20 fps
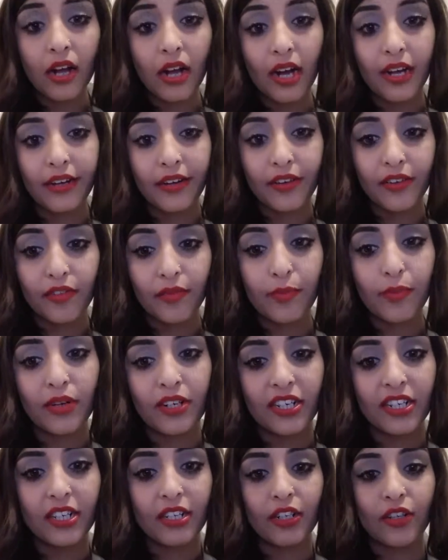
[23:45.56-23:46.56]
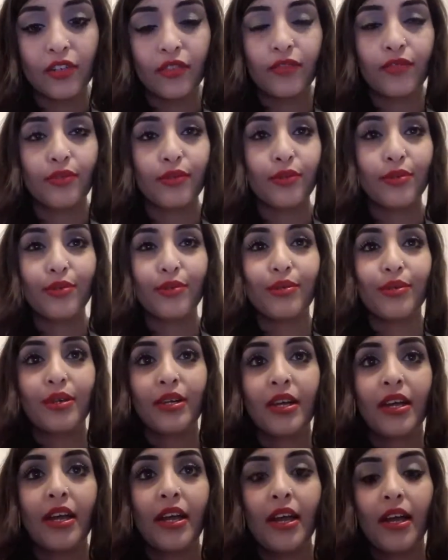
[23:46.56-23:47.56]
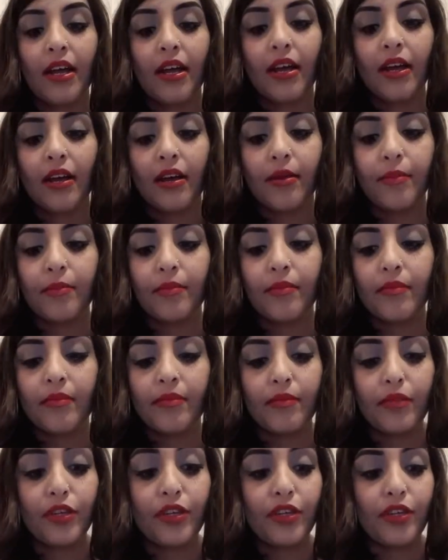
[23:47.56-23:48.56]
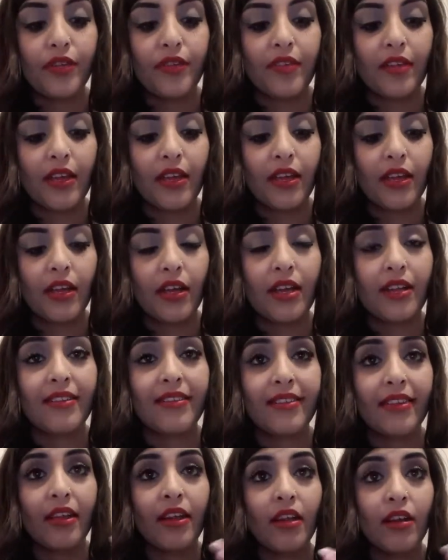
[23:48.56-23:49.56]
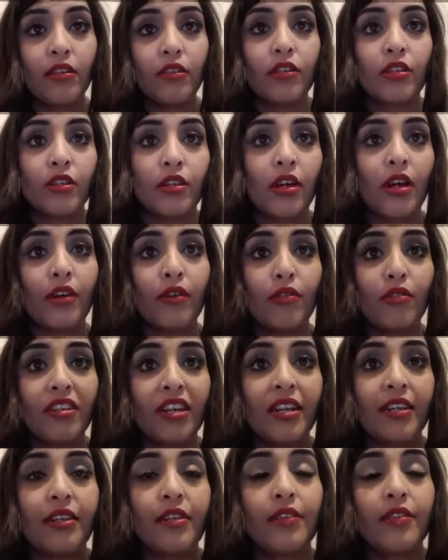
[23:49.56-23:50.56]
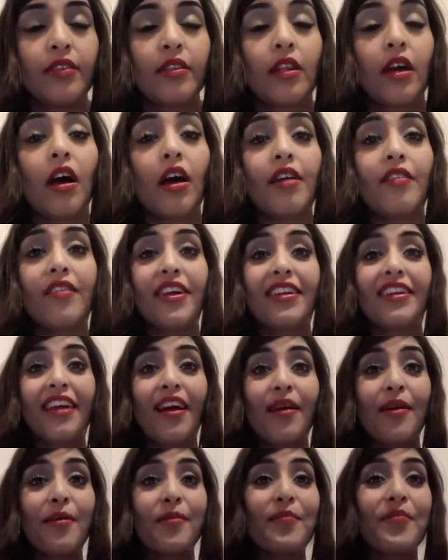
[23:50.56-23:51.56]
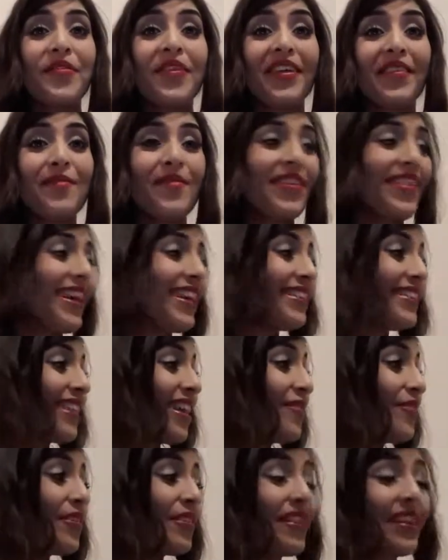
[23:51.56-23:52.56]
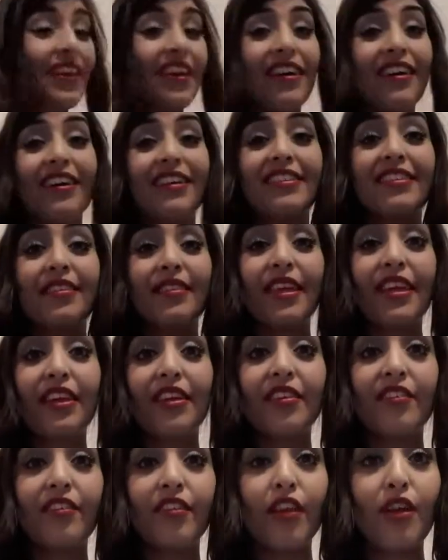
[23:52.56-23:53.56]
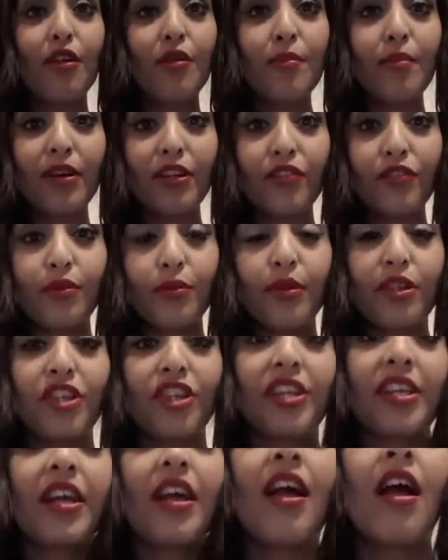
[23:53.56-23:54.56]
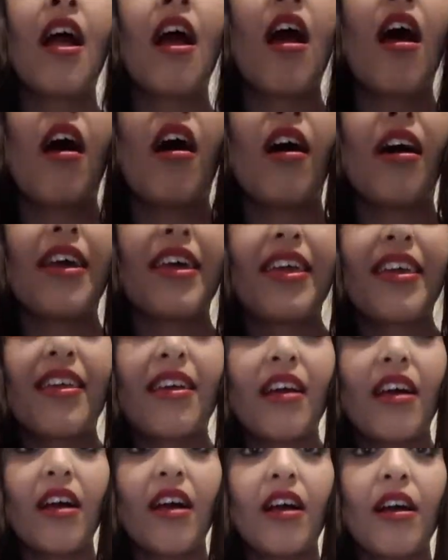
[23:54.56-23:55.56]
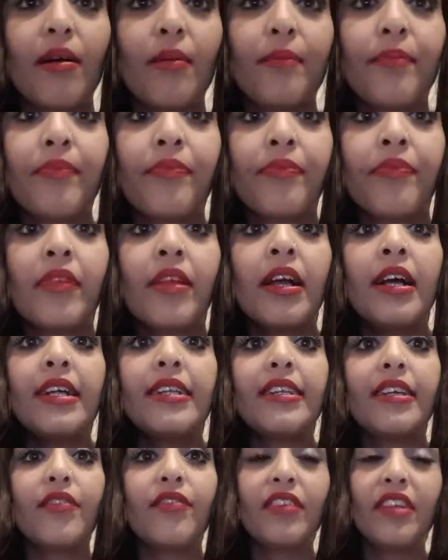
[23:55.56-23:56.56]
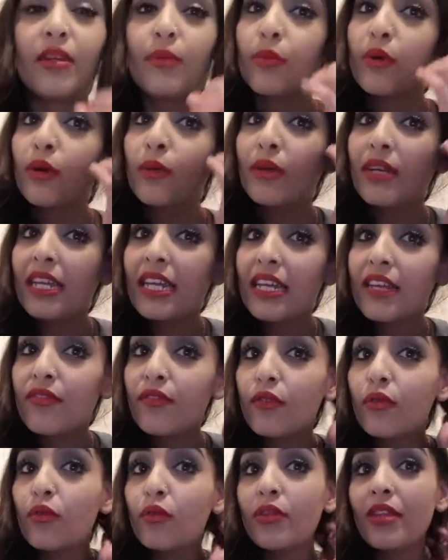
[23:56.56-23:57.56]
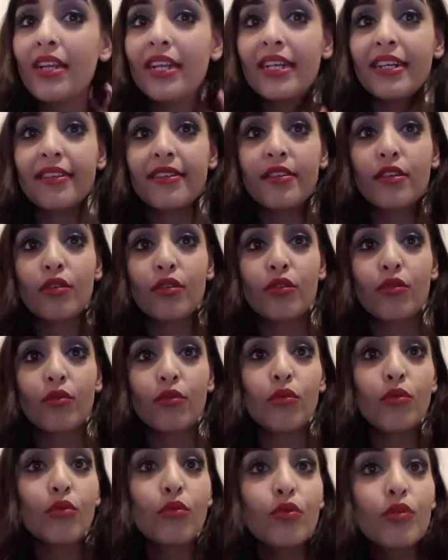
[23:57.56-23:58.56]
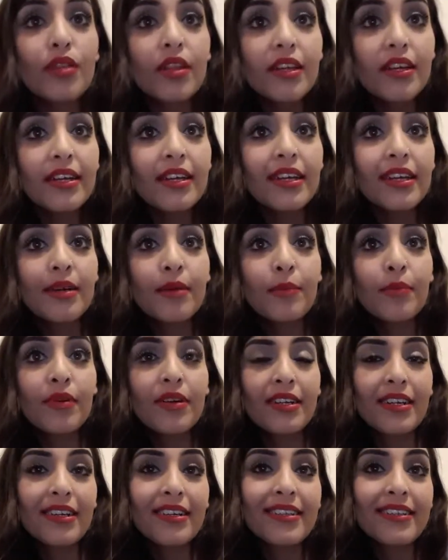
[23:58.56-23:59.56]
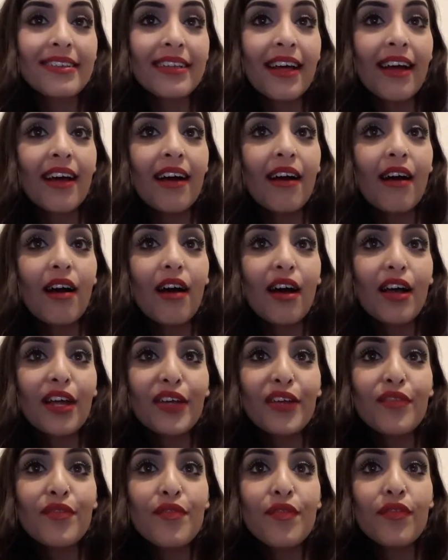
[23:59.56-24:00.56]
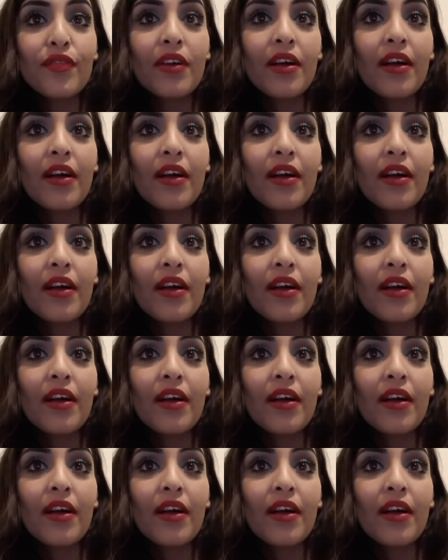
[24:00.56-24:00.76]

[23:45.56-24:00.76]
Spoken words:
kind of product for using to an alternative to higher end. But that's everything, guys. Thank you so much for watching. I definitely will leave all the links to all the products that I've